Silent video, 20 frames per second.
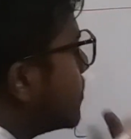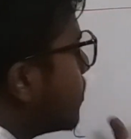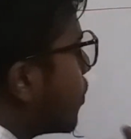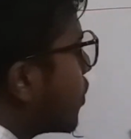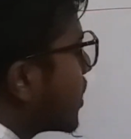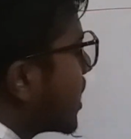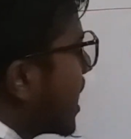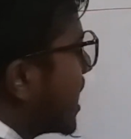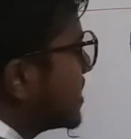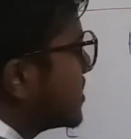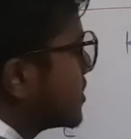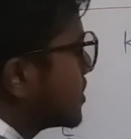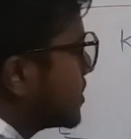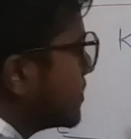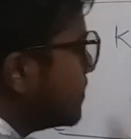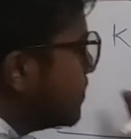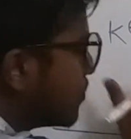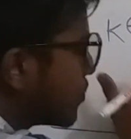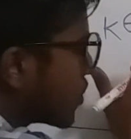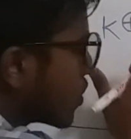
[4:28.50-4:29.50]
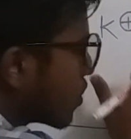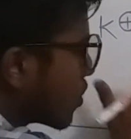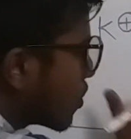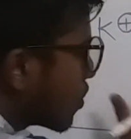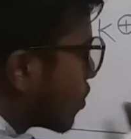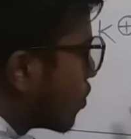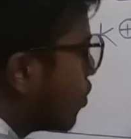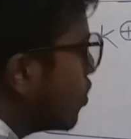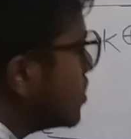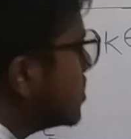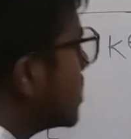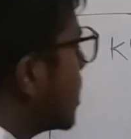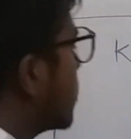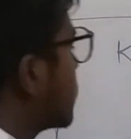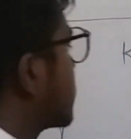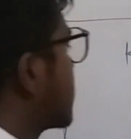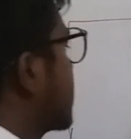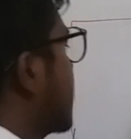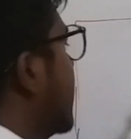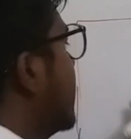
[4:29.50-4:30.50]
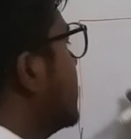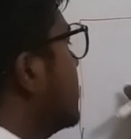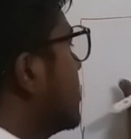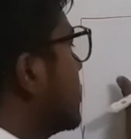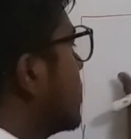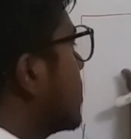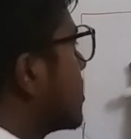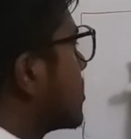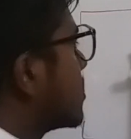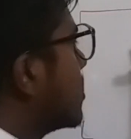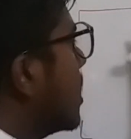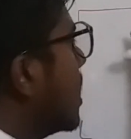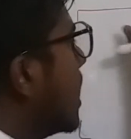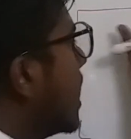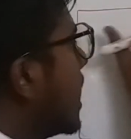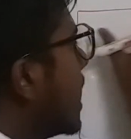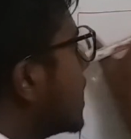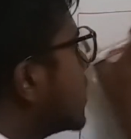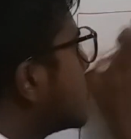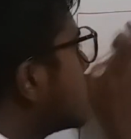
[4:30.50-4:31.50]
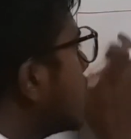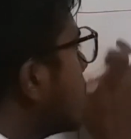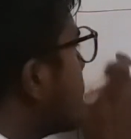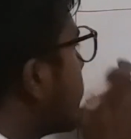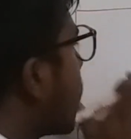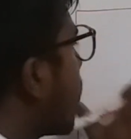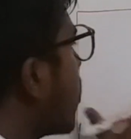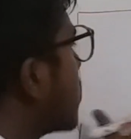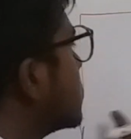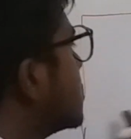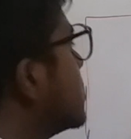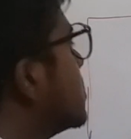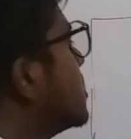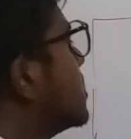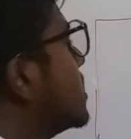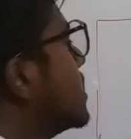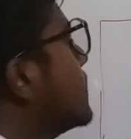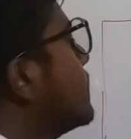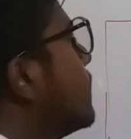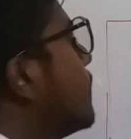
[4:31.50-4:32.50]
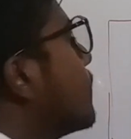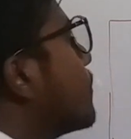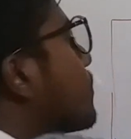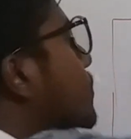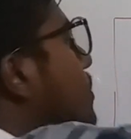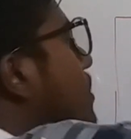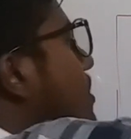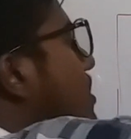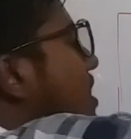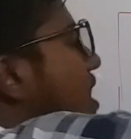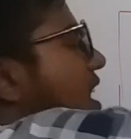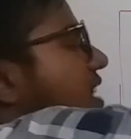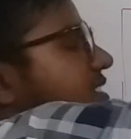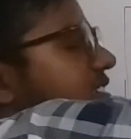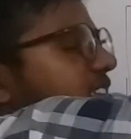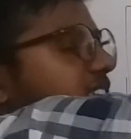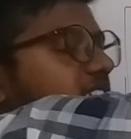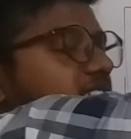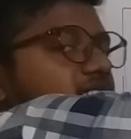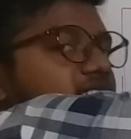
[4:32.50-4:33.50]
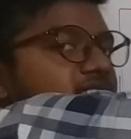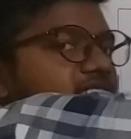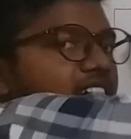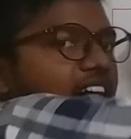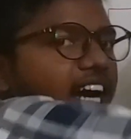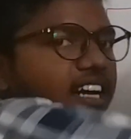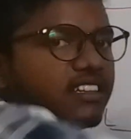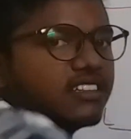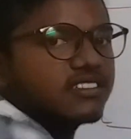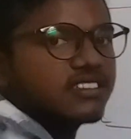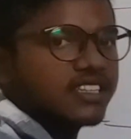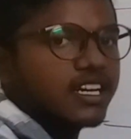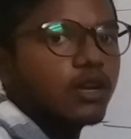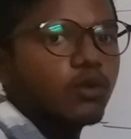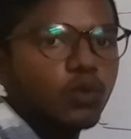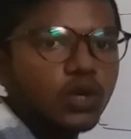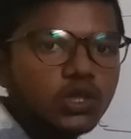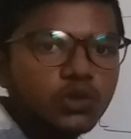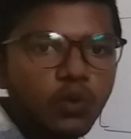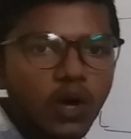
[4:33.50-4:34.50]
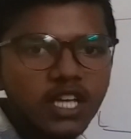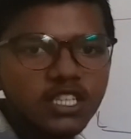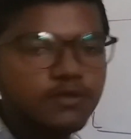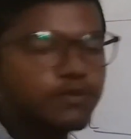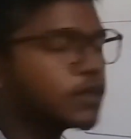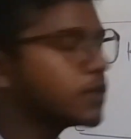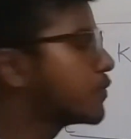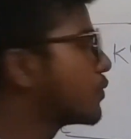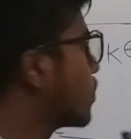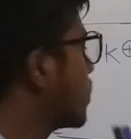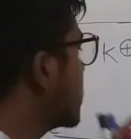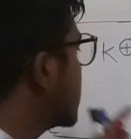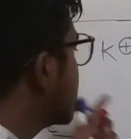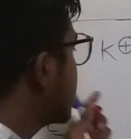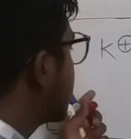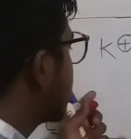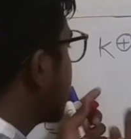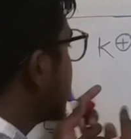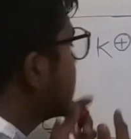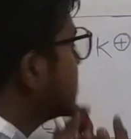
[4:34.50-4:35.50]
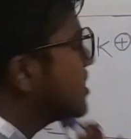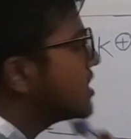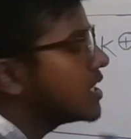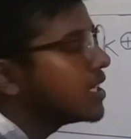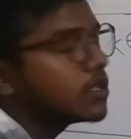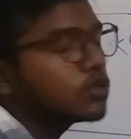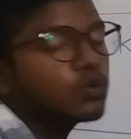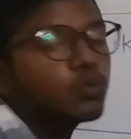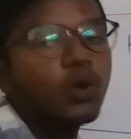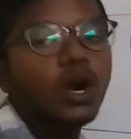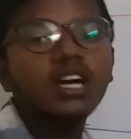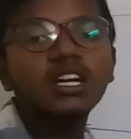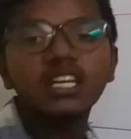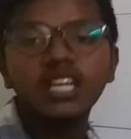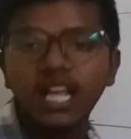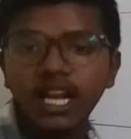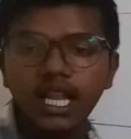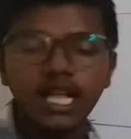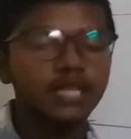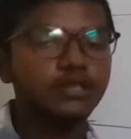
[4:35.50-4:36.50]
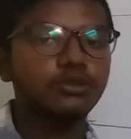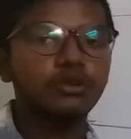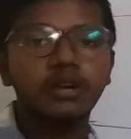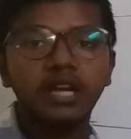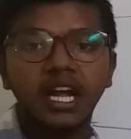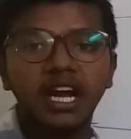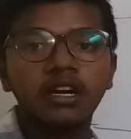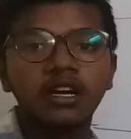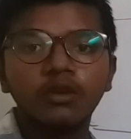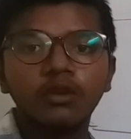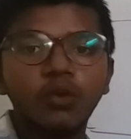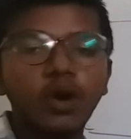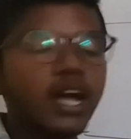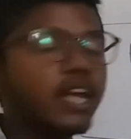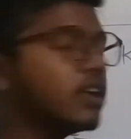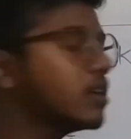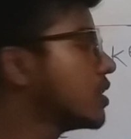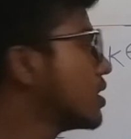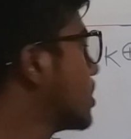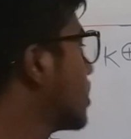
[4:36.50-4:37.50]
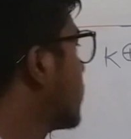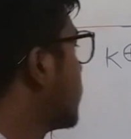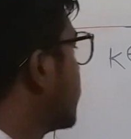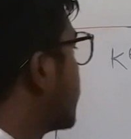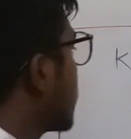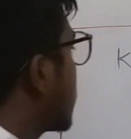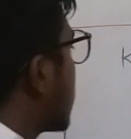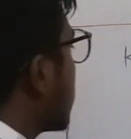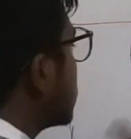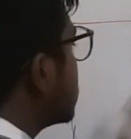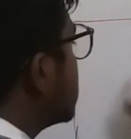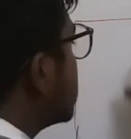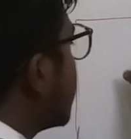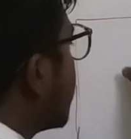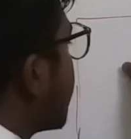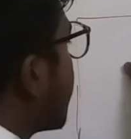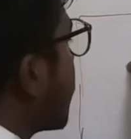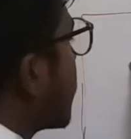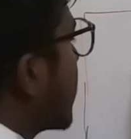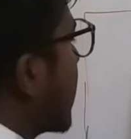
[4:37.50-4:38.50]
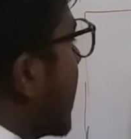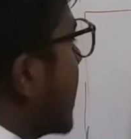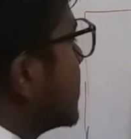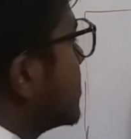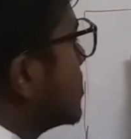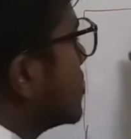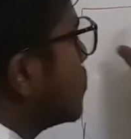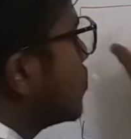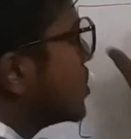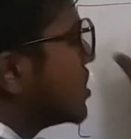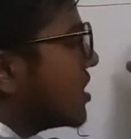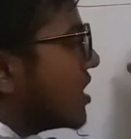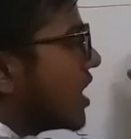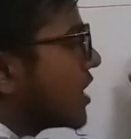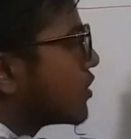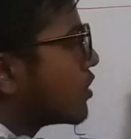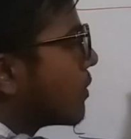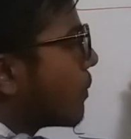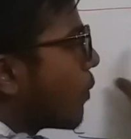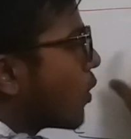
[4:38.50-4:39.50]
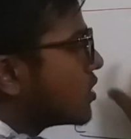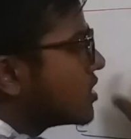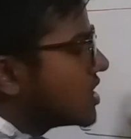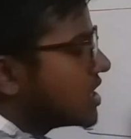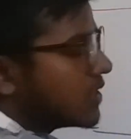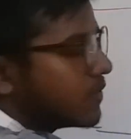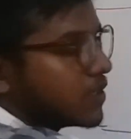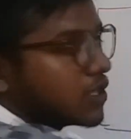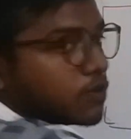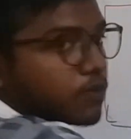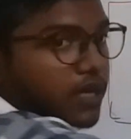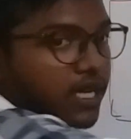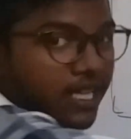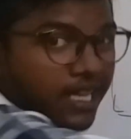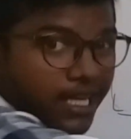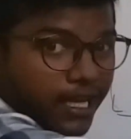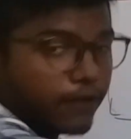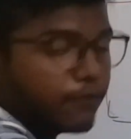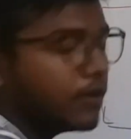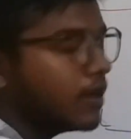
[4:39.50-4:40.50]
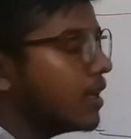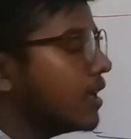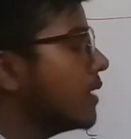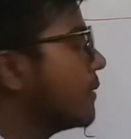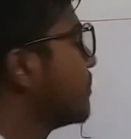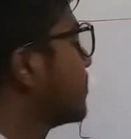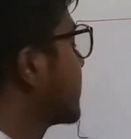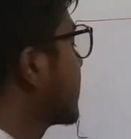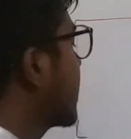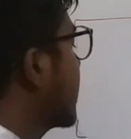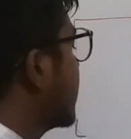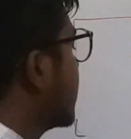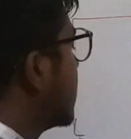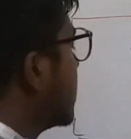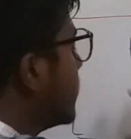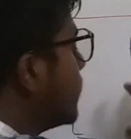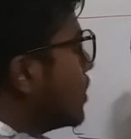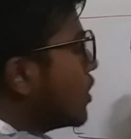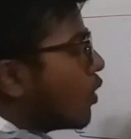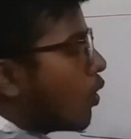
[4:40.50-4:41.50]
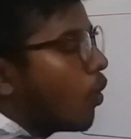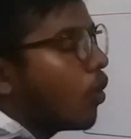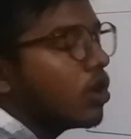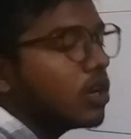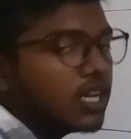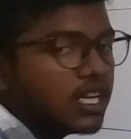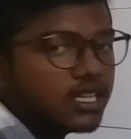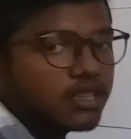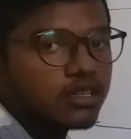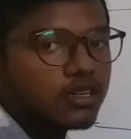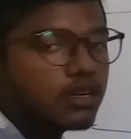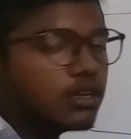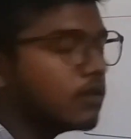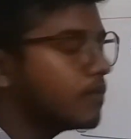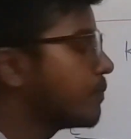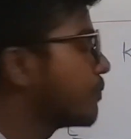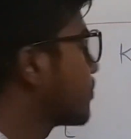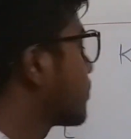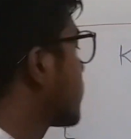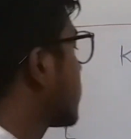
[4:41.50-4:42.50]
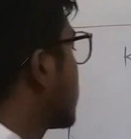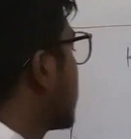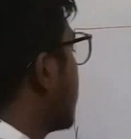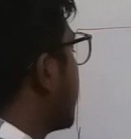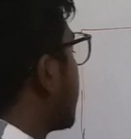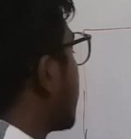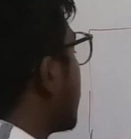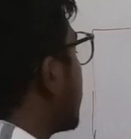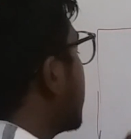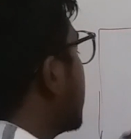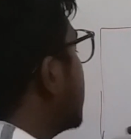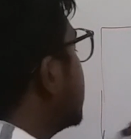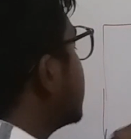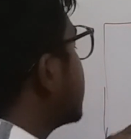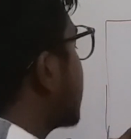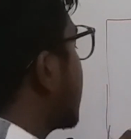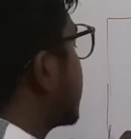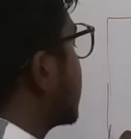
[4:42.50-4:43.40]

the potassium goes outside, the electropositiveness inside the cell, which was before, is changing into what? Electronegative. Why? Because the potassium, which is electropositive, is being leaving only the proteins